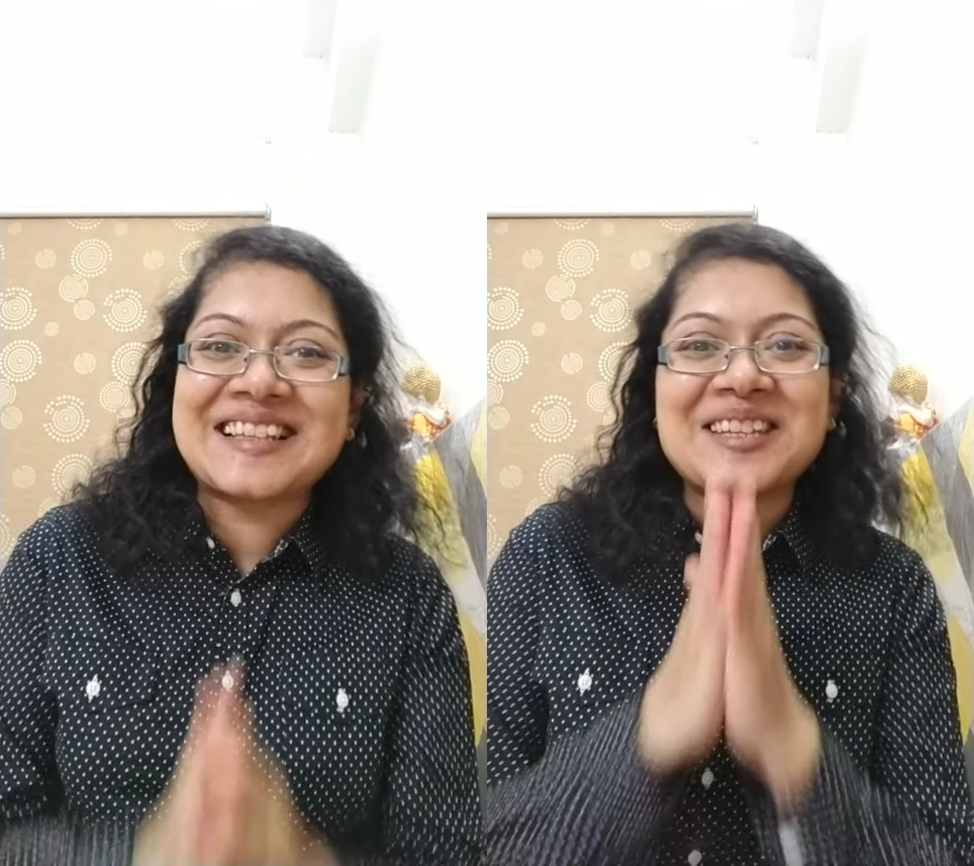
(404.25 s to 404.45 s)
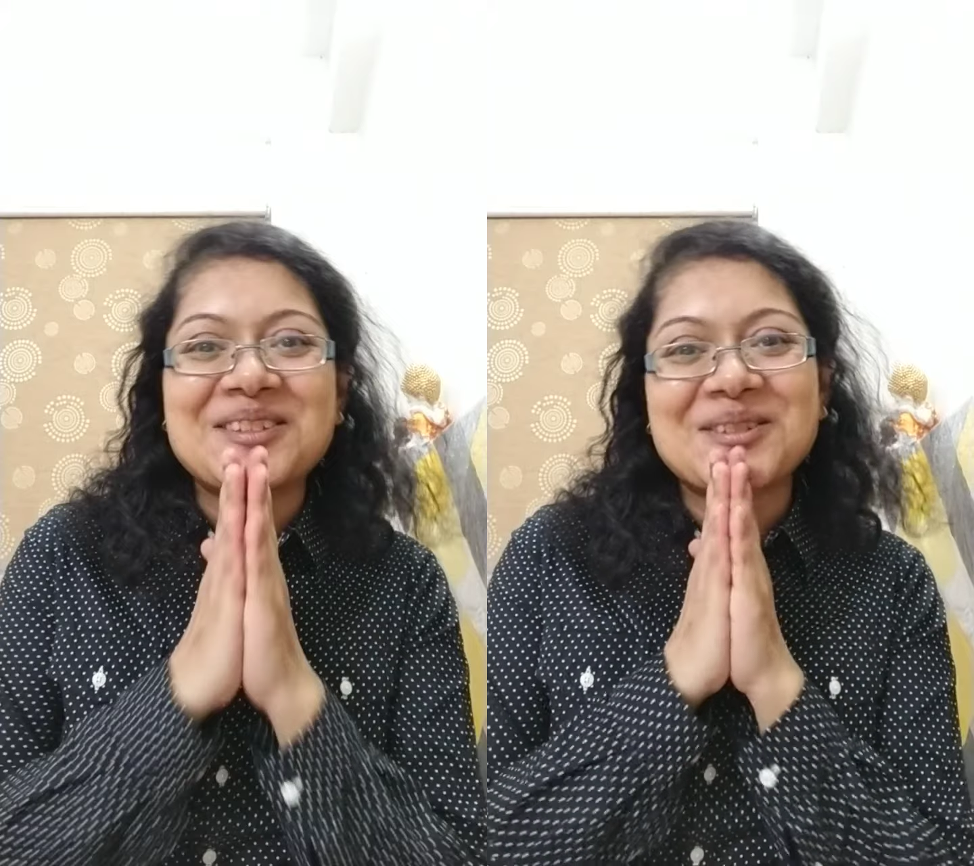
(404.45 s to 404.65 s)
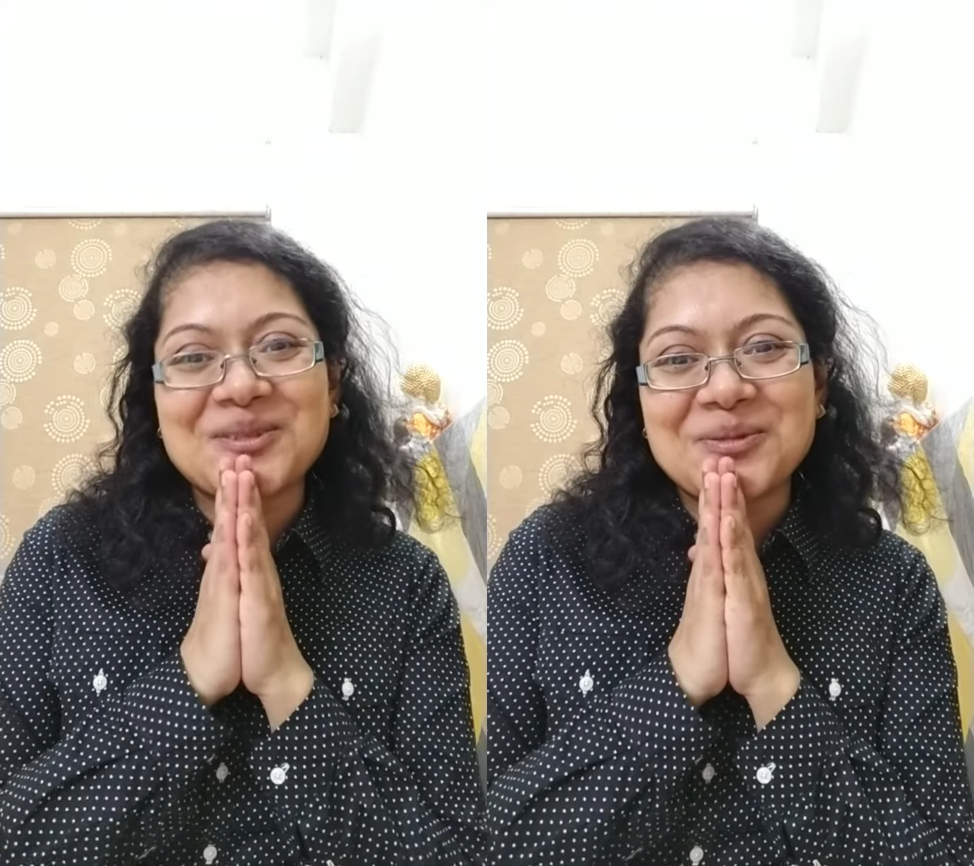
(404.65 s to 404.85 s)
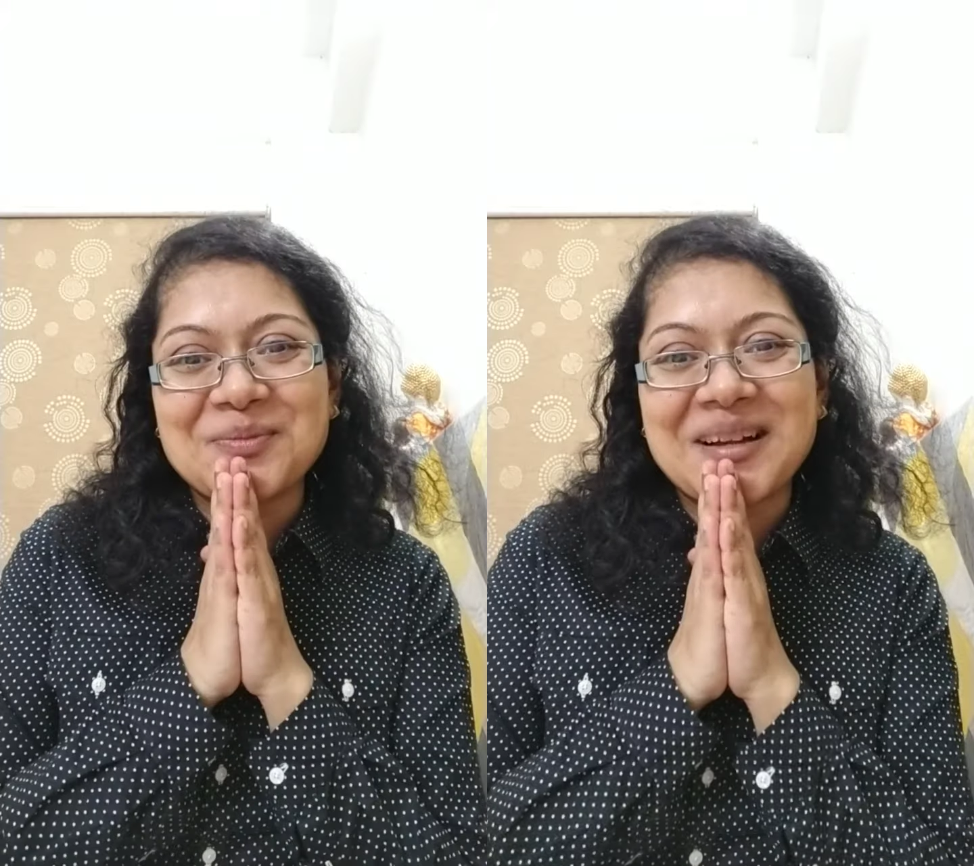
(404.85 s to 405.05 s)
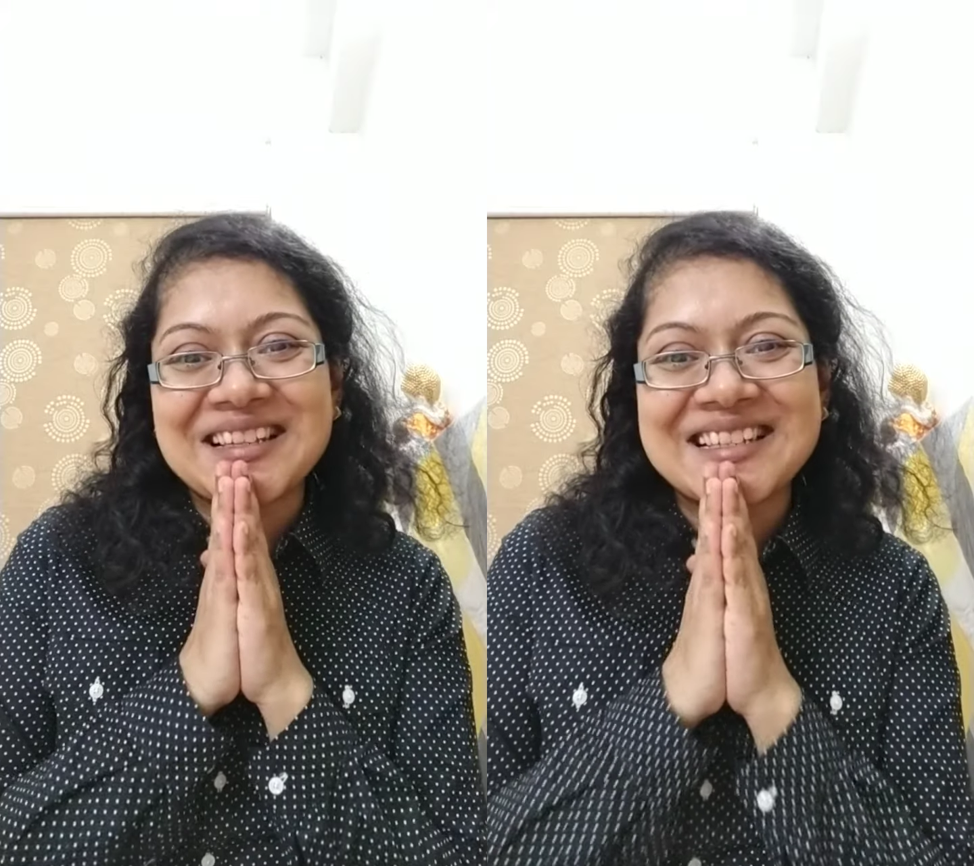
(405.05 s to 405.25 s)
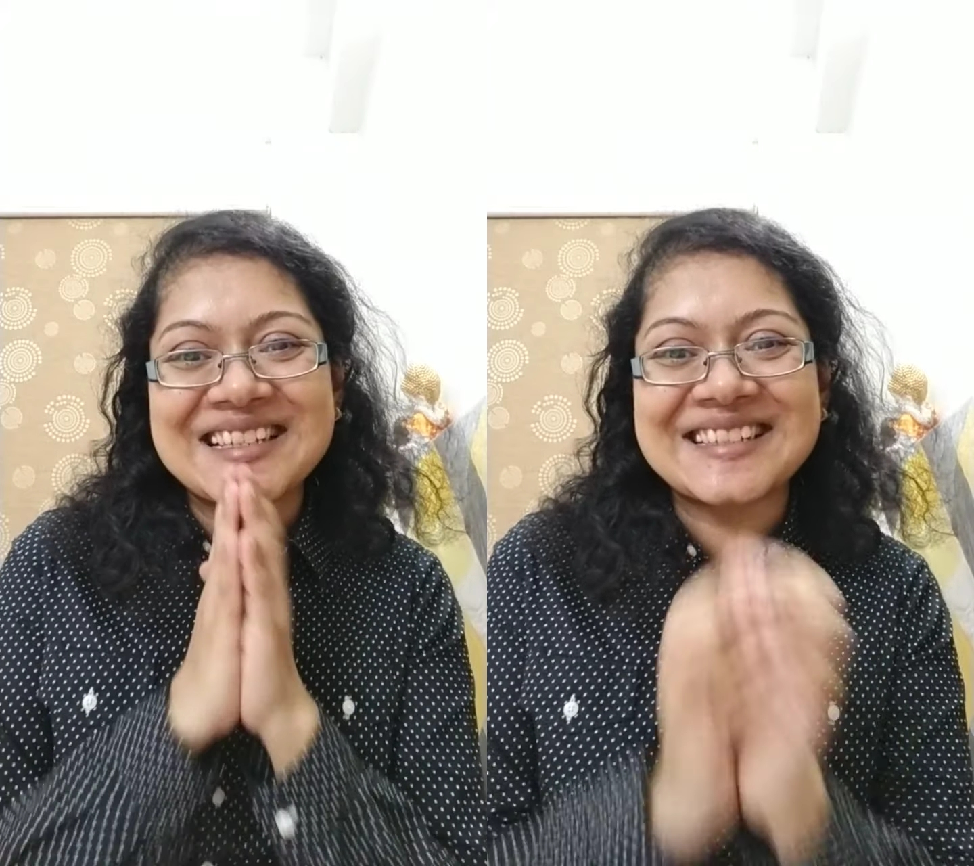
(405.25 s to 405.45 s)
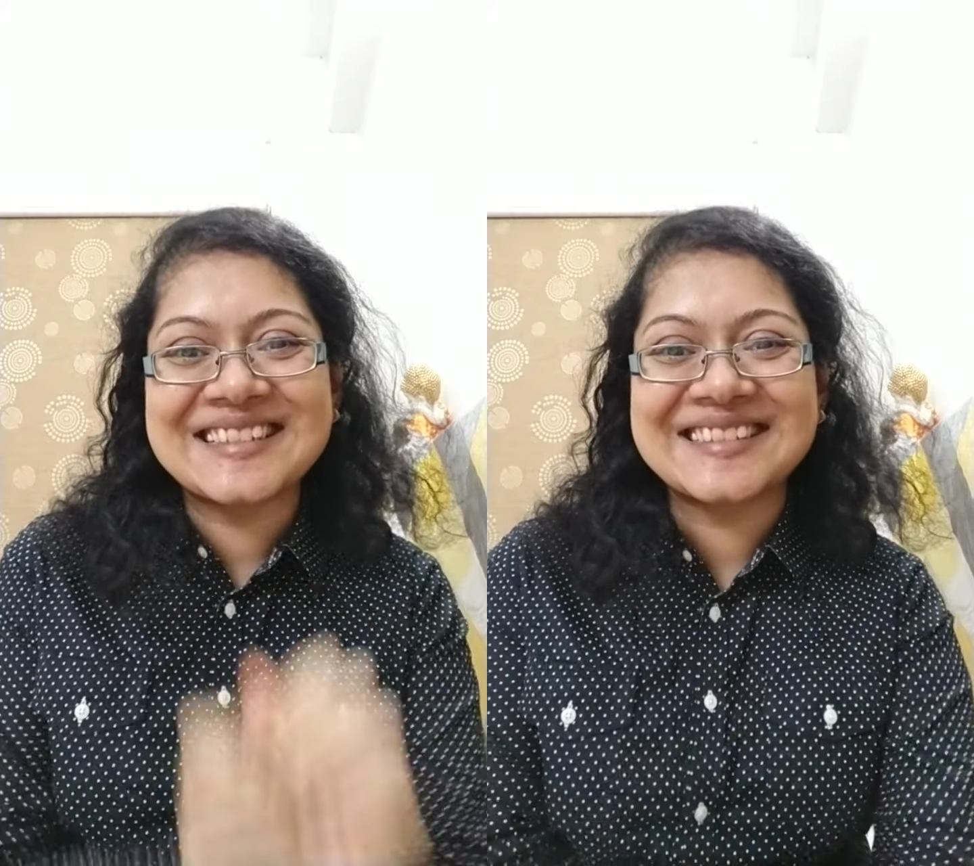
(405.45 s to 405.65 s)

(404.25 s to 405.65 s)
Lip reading: Thank you so much.